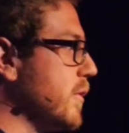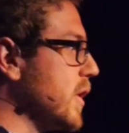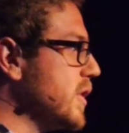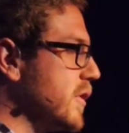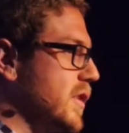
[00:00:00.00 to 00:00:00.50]
So if
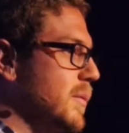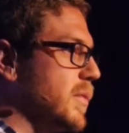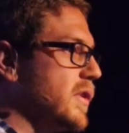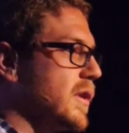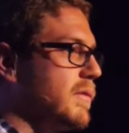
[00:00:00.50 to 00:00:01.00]
you're
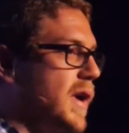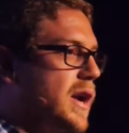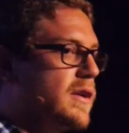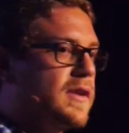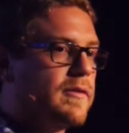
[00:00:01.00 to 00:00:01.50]
interested, please come
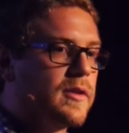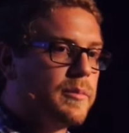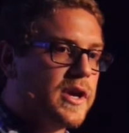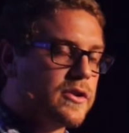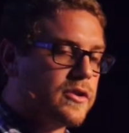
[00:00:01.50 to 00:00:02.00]
find us after the
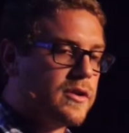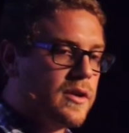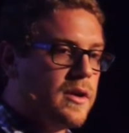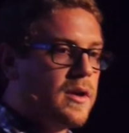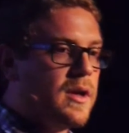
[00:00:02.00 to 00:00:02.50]
pitch.
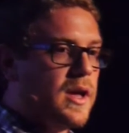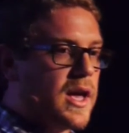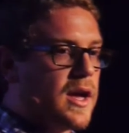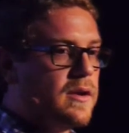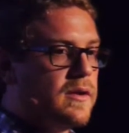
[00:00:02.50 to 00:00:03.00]

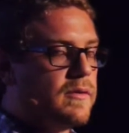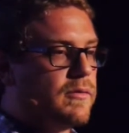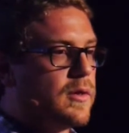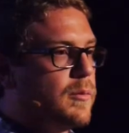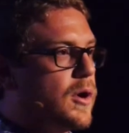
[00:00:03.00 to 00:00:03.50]
And
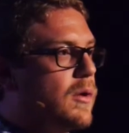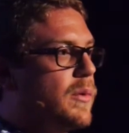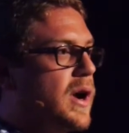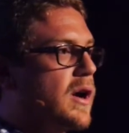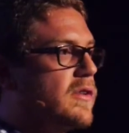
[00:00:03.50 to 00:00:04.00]
furthermore,
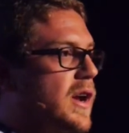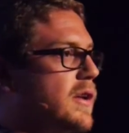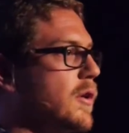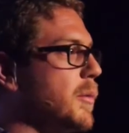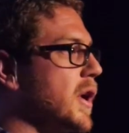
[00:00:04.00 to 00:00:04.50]
we are
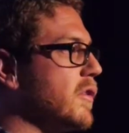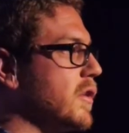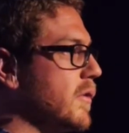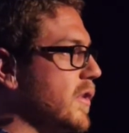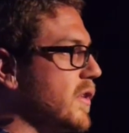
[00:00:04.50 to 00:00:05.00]
excited to open our
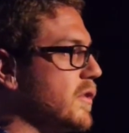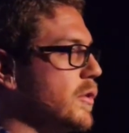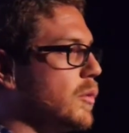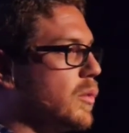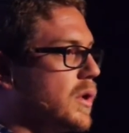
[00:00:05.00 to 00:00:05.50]
services
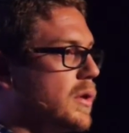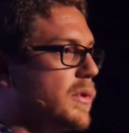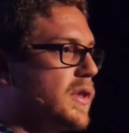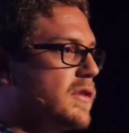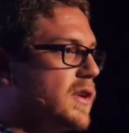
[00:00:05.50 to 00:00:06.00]
to the world
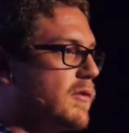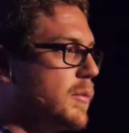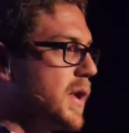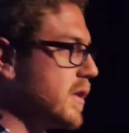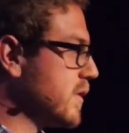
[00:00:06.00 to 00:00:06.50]
within
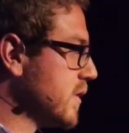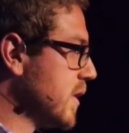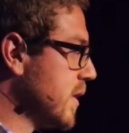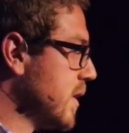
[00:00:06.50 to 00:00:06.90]
several months.